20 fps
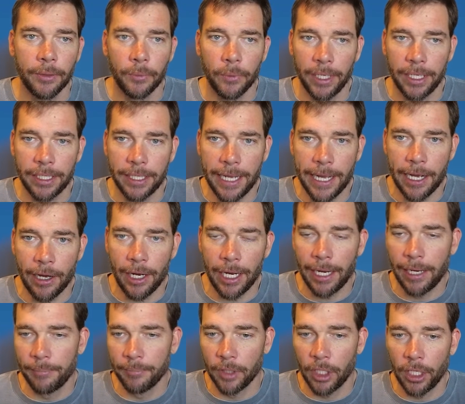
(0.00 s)
Right now,
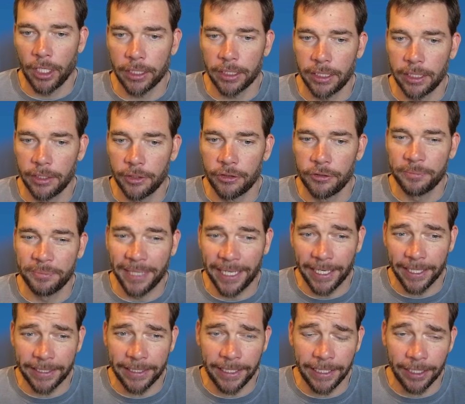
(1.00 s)
I'm logged into
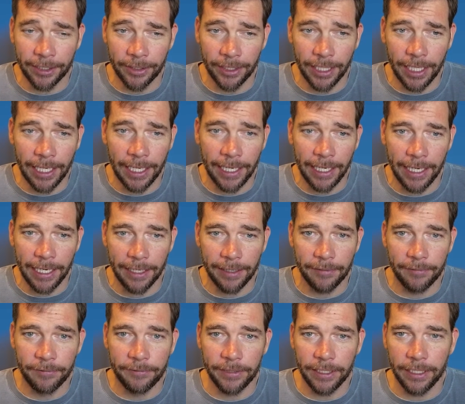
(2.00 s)
my account. They
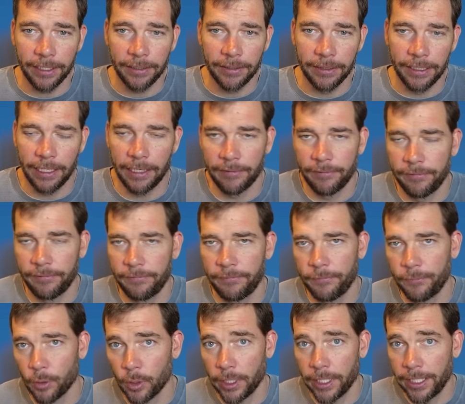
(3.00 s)
have
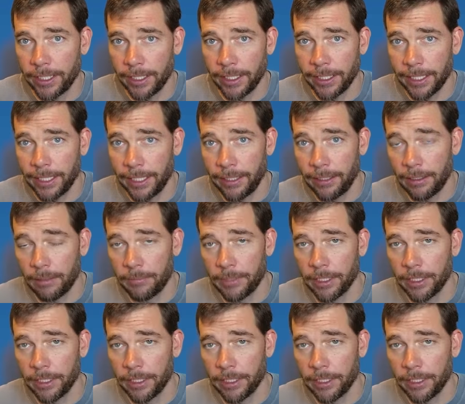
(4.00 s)
$4.99 a